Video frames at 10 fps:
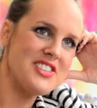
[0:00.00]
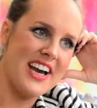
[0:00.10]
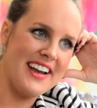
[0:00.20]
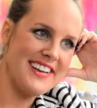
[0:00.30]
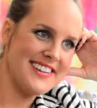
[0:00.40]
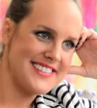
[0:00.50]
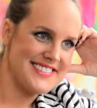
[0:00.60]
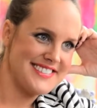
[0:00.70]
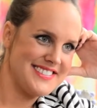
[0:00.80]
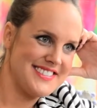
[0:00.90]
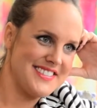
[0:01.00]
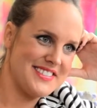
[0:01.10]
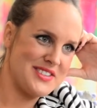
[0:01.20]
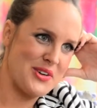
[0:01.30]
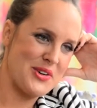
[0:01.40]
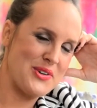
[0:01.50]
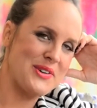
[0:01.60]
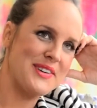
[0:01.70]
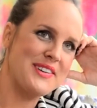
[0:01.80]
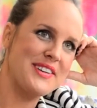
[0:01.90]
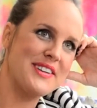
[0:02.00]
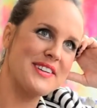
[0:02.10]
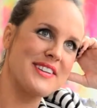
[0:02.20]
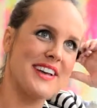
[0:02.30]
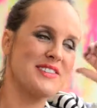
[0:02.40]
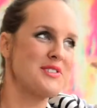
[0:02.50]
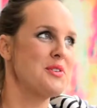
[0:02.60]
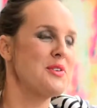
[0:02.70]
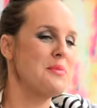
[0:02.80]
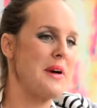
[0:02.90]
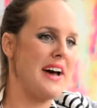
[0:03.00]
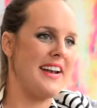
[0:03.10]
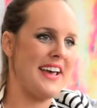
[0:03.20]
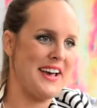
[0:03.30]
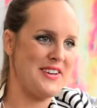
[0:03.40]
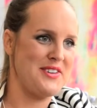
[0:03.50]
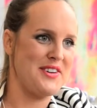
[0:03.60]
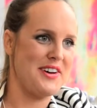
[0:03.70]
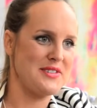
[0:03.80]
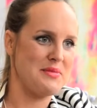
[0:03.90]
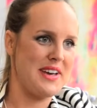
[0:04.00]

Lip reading: Jake. So let's talk about how you guys